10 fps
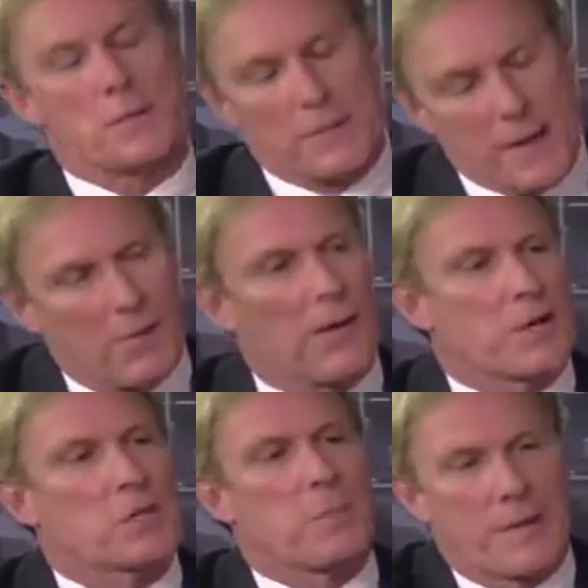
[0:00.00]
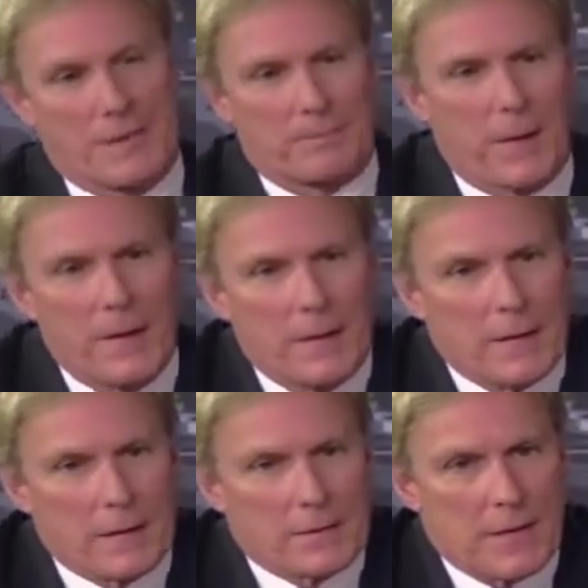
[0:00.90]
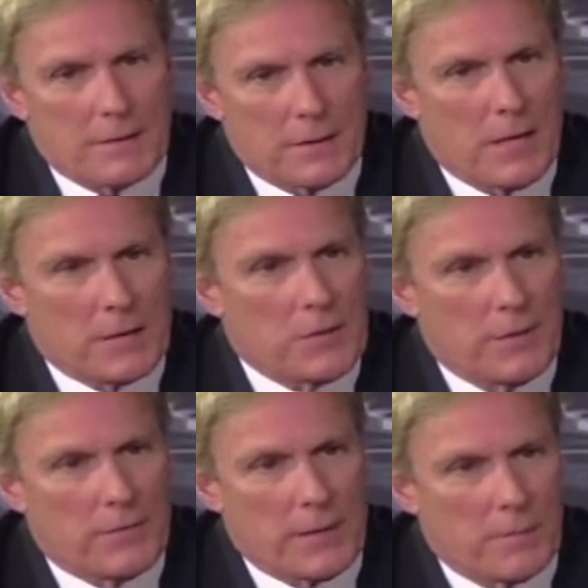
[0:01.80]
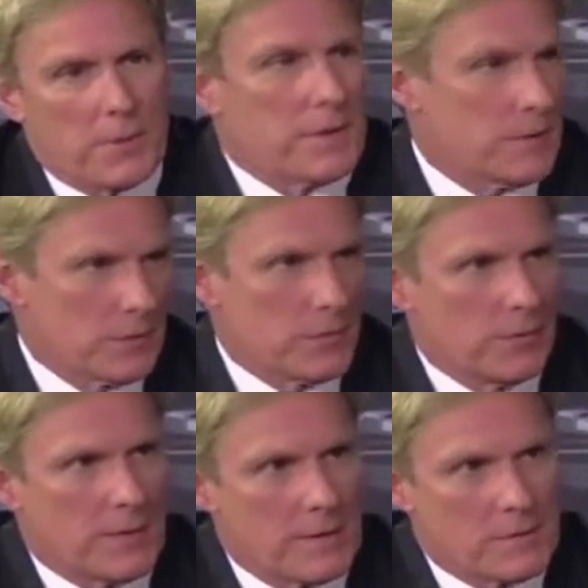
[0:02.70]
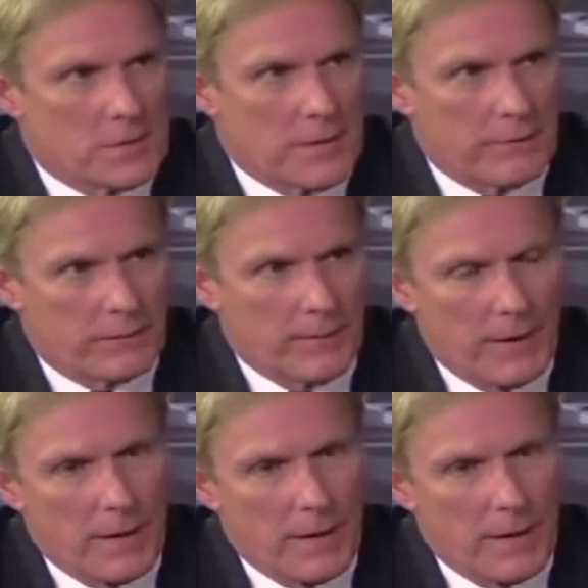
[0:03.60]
Here's how I explain it, is that the cuts that have taken place since 2007,